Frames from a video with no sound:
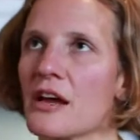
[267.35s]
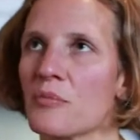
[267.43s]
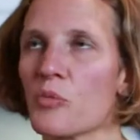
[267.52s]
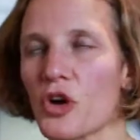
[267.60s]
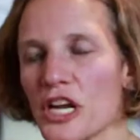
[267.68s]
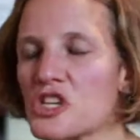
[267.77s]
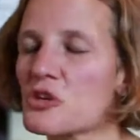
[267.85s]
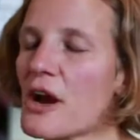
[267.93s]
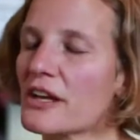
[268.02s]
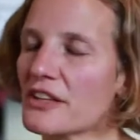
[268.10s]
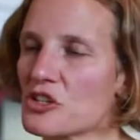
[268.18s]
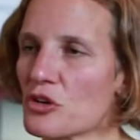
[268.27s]
more
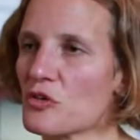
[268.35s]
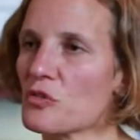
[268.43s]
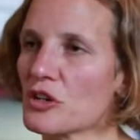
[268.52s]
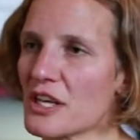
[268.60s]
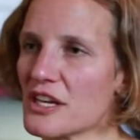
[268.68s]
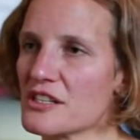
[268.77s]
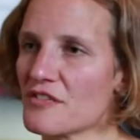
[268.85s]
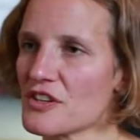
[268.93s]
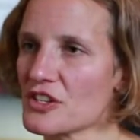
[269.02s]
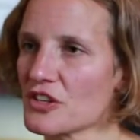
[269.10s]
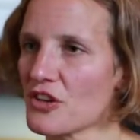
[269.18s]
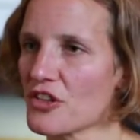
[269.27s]
indirectly sort of related to
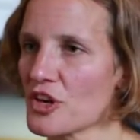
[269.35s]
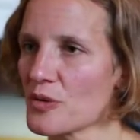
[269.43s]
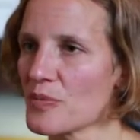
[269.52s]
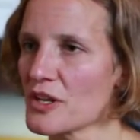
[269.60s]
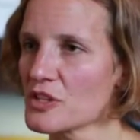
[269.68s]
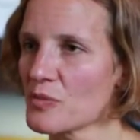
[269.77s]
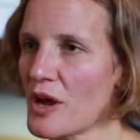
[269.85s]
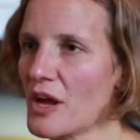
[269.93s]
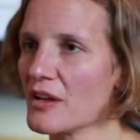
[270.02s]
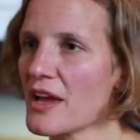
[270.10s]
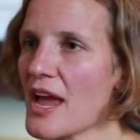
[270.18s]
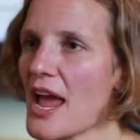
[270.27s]
physical therapy as
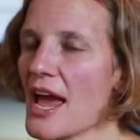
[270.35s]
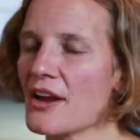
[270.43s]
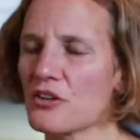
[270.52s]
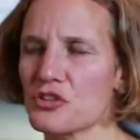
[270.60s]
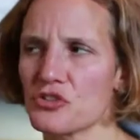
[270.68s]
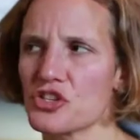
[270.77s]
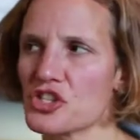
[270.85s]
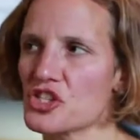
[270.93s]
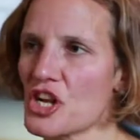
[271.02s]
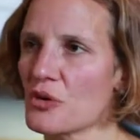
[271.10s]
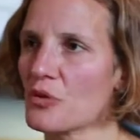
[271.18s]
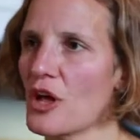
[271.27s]
well. And also just
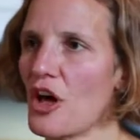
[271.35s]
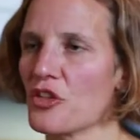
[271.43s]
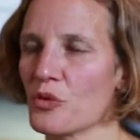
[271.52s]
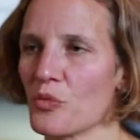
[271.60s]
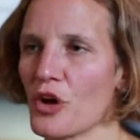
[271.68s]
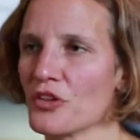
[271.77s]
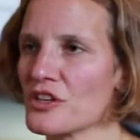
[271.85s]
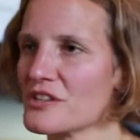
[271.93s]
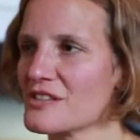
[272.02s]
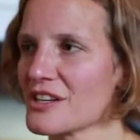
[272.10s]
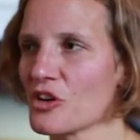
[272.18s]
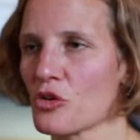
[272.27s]
general health and
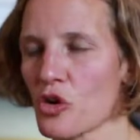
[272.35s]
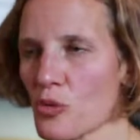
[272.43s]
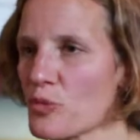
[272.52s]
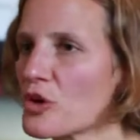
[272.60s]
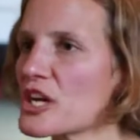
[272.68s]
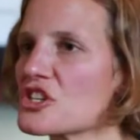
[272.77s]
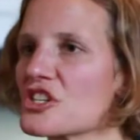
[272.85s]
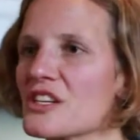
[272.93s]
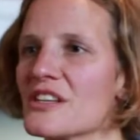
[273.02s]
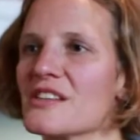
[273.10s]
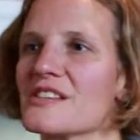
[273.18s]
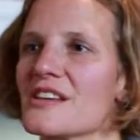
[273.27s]
wellness in
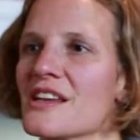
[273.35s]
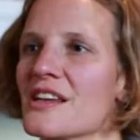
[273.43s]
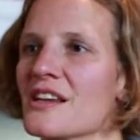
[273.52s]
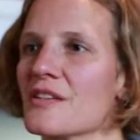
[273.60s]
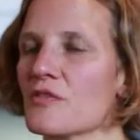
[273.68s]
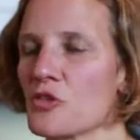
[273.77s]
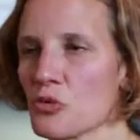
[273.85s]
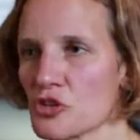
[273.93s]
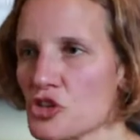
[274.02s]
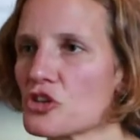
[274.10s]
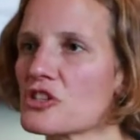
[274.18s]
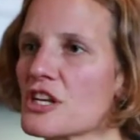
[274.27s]
corporations, through
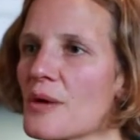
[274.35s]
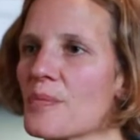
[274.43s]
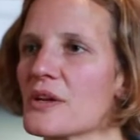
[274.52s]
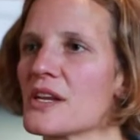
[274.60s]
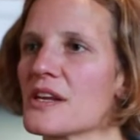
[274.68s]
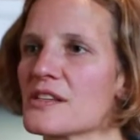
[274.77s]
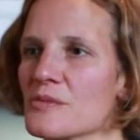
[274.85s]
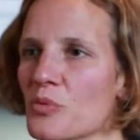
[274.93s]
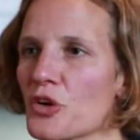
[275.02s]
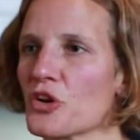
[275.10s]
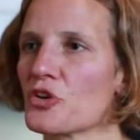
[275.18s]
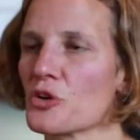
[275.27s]
insurance companies,
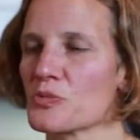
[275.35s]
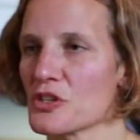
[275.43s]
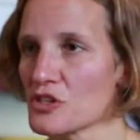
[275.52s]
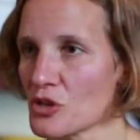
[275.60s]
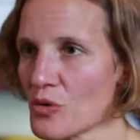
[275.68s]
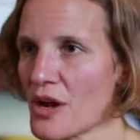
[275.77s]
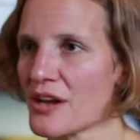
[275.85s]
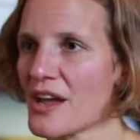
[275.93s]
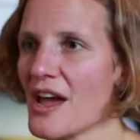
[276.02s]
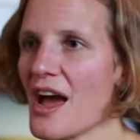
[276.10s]
employer groups, and so on.